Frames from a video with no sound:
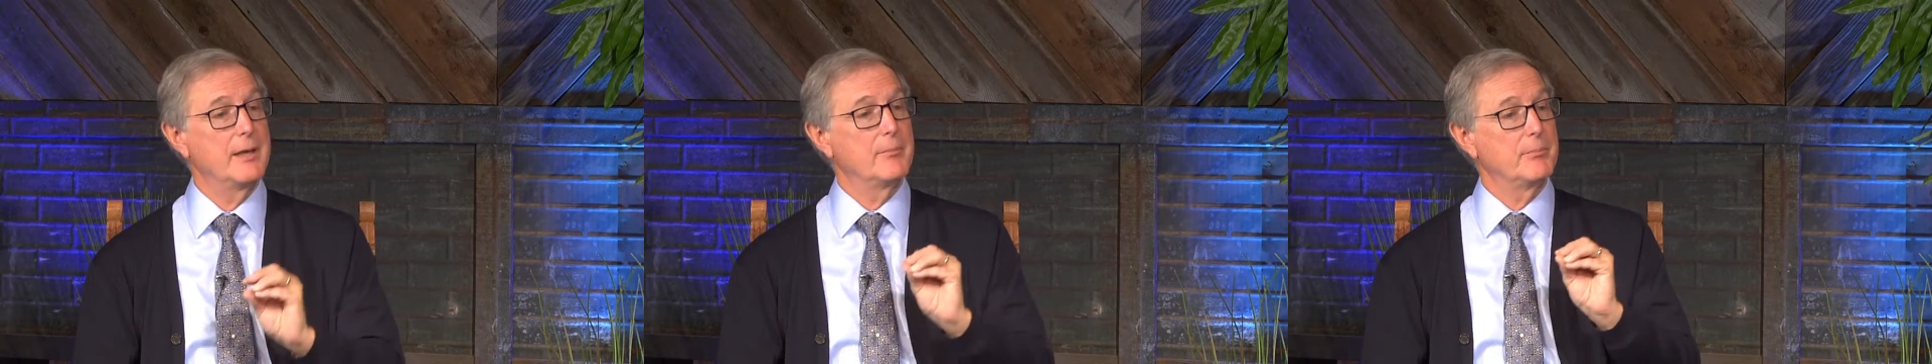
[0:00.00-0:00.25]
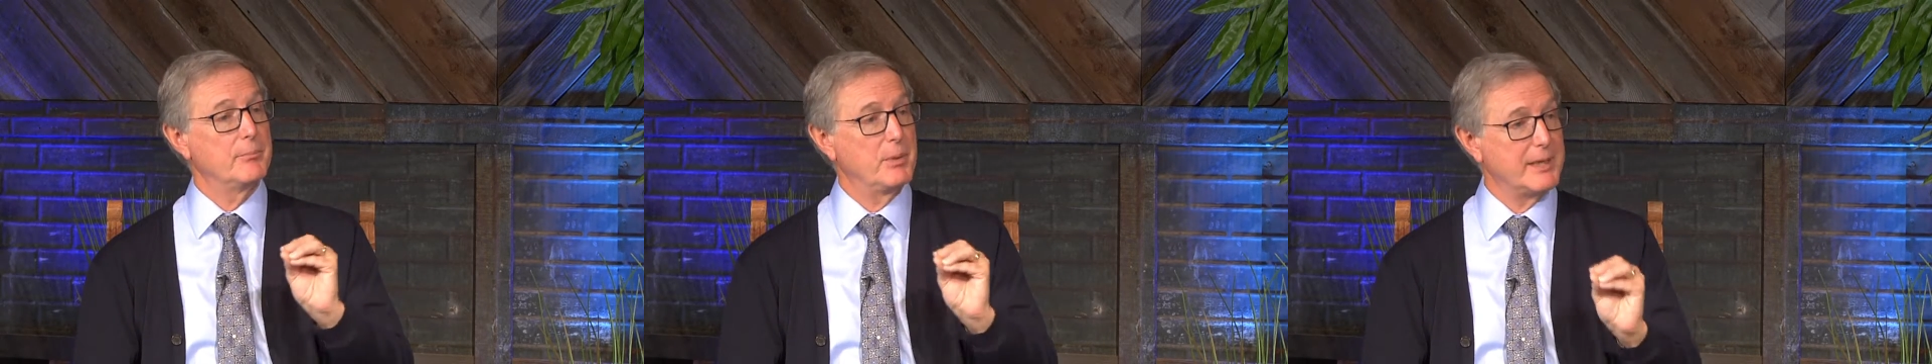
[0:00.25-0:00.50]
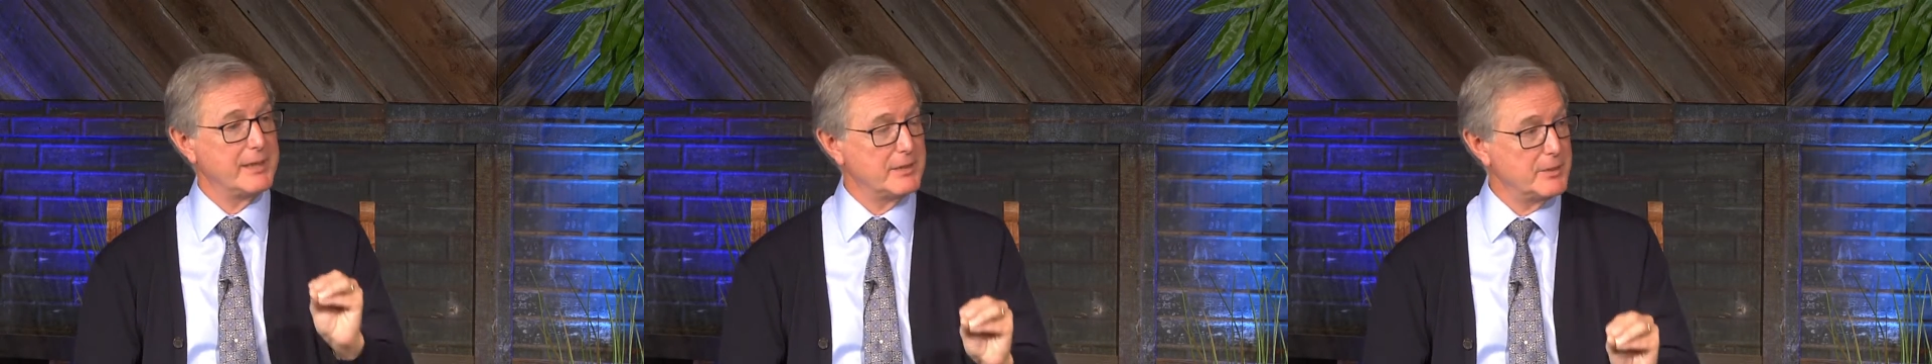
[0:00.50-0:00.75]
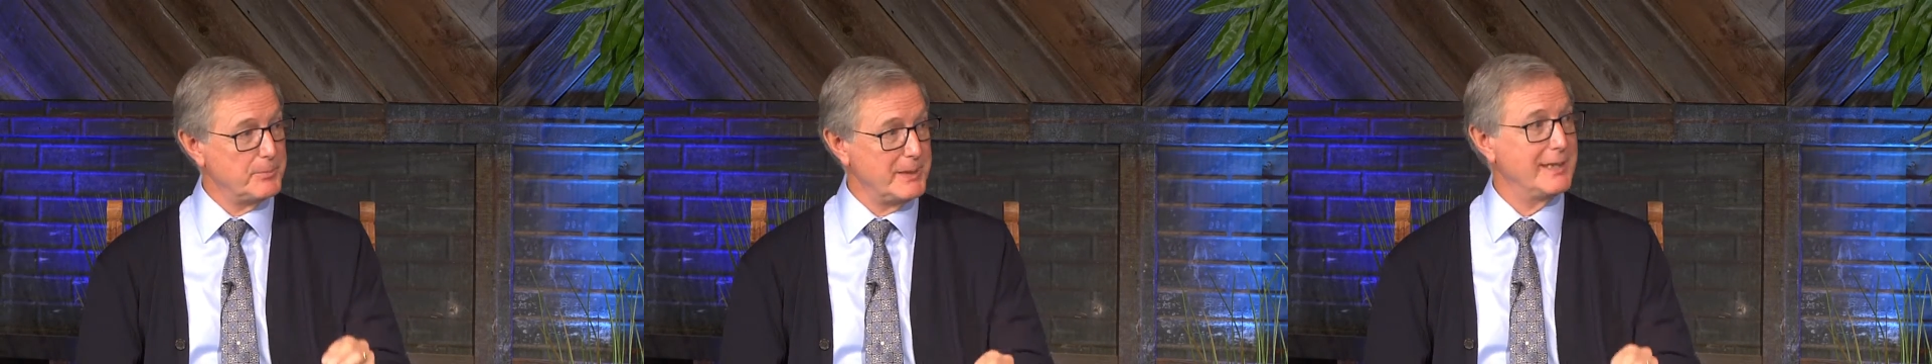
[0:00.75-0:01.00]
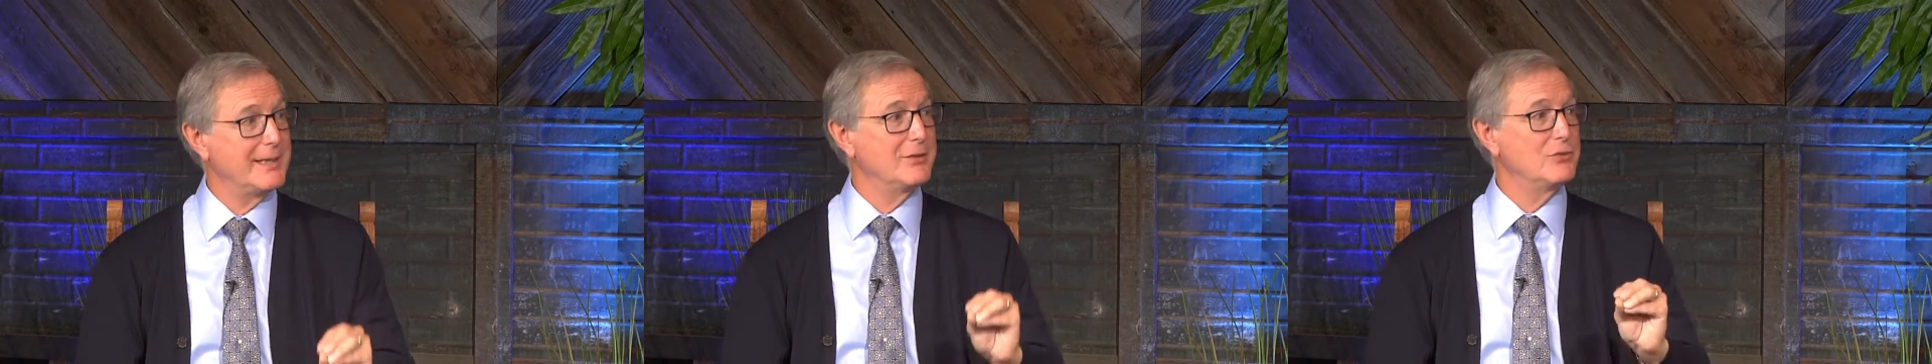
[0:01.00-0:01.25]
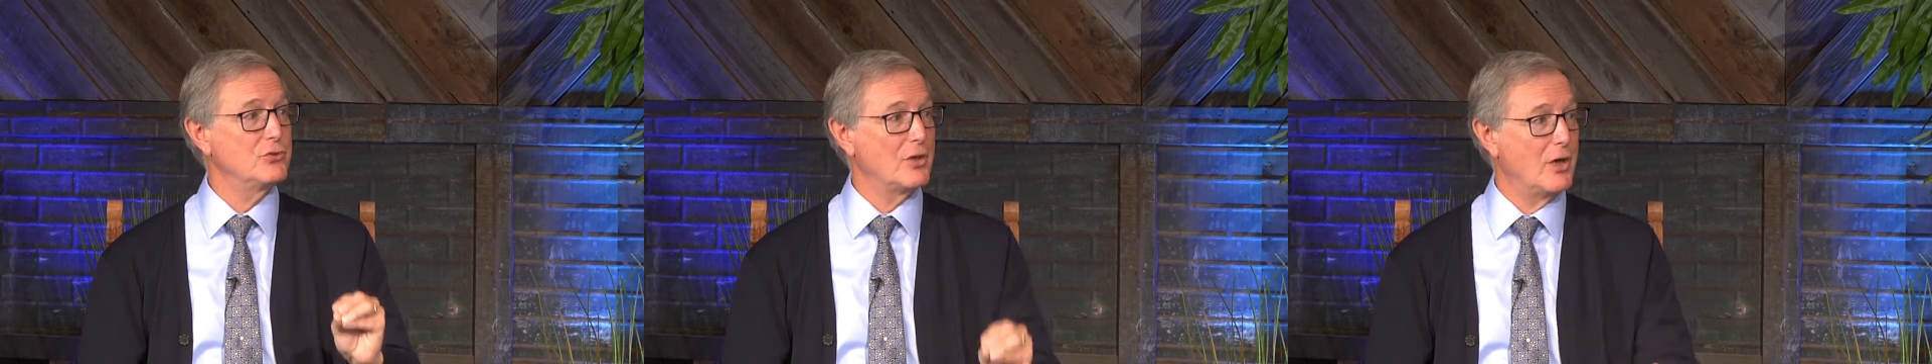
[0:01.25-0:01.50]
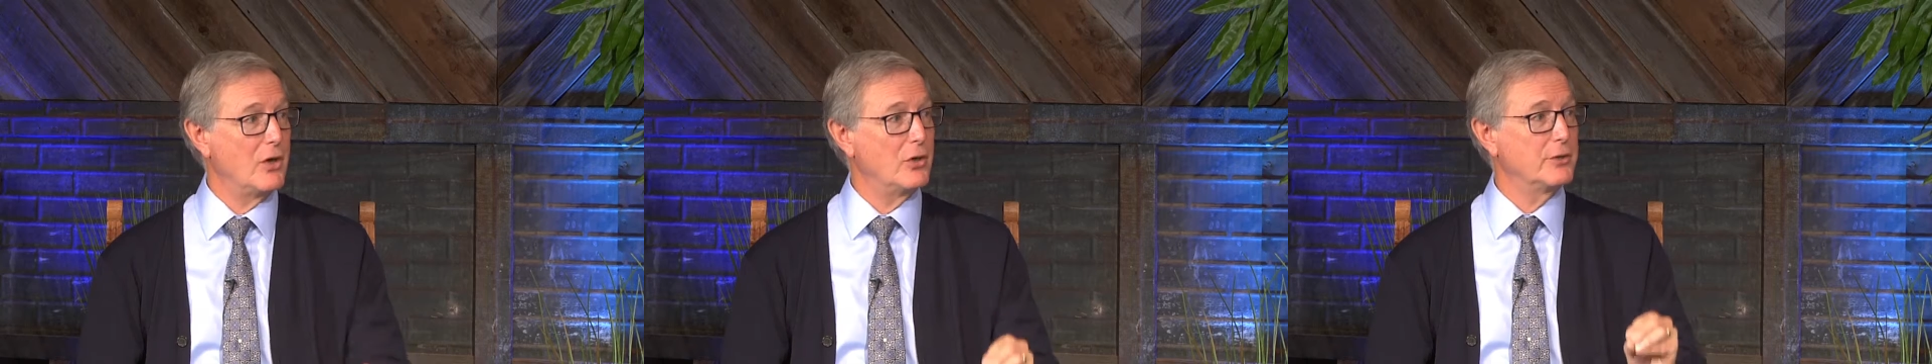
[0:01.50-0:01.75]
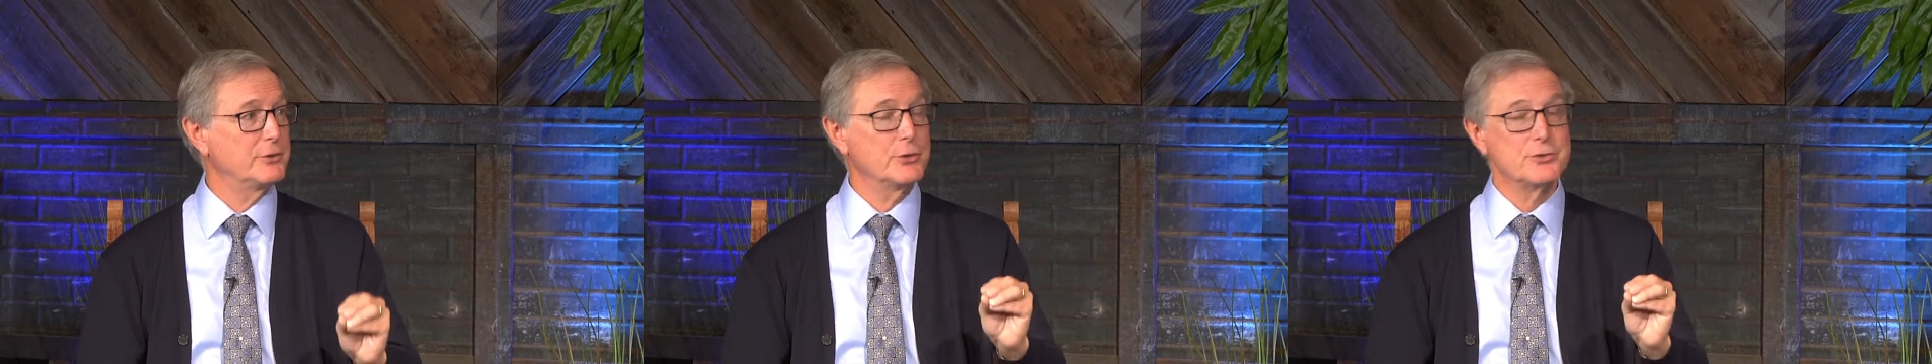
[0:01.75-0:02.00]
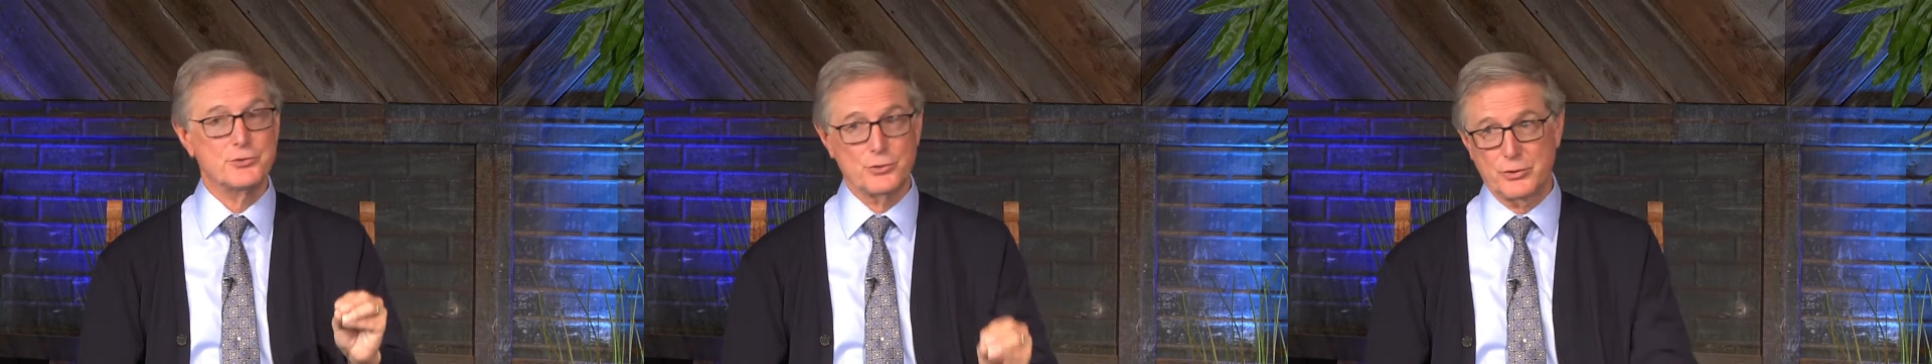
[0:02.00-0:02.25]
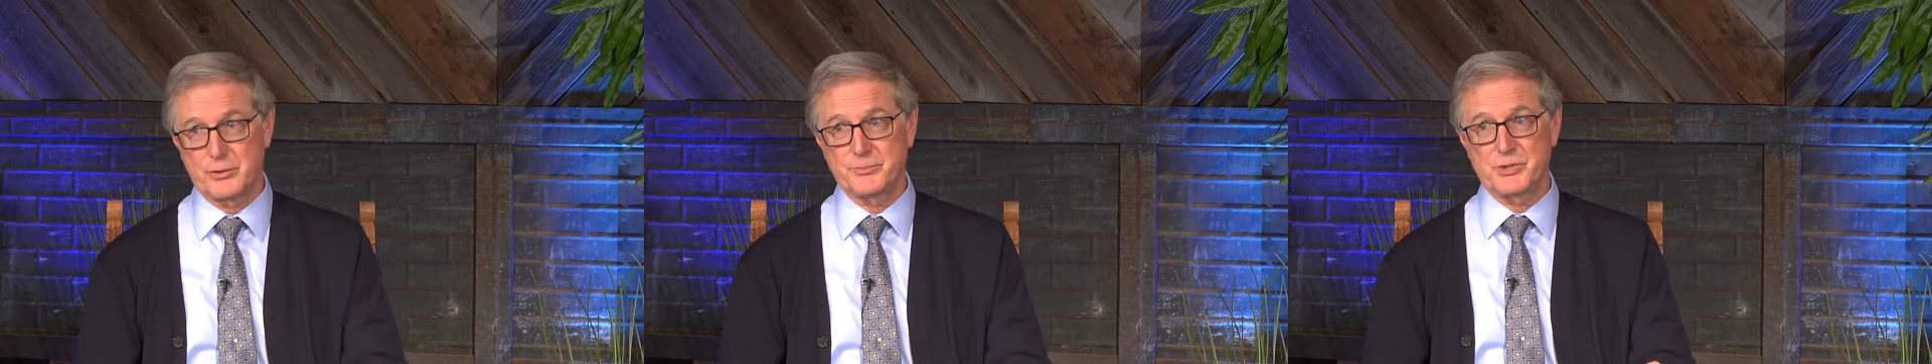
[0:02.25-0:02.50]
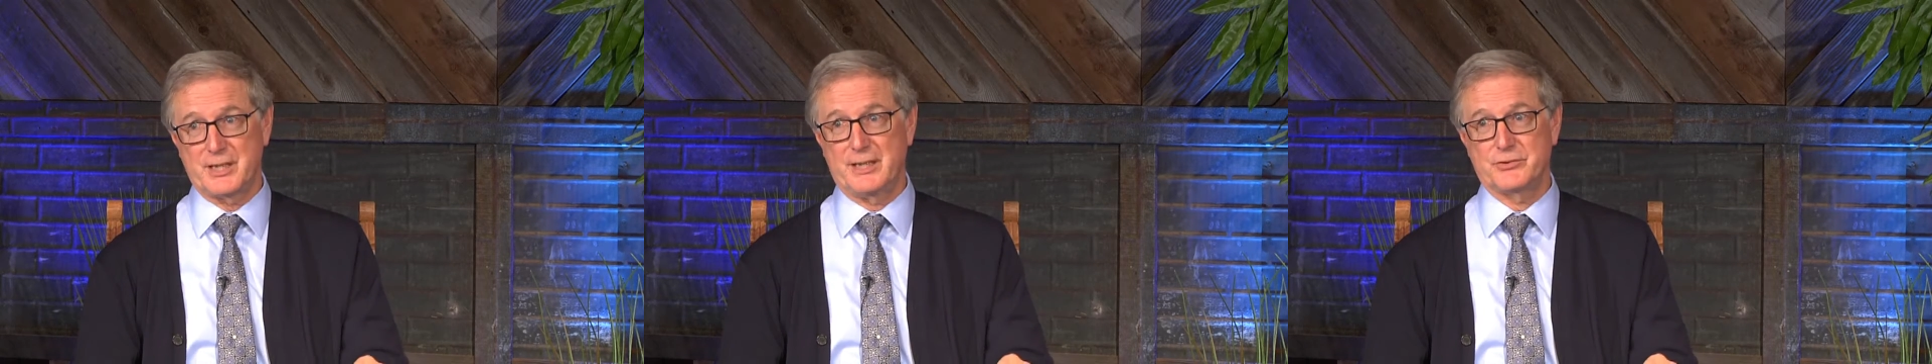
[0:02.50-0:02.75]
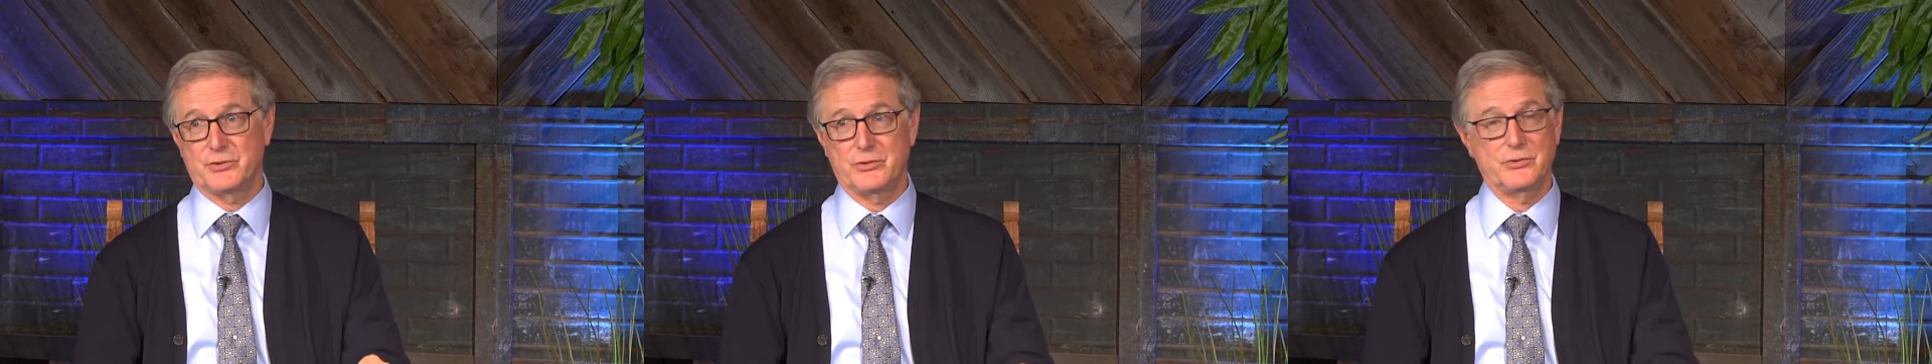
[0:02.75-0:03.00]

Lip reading: but it depends on your circumstances.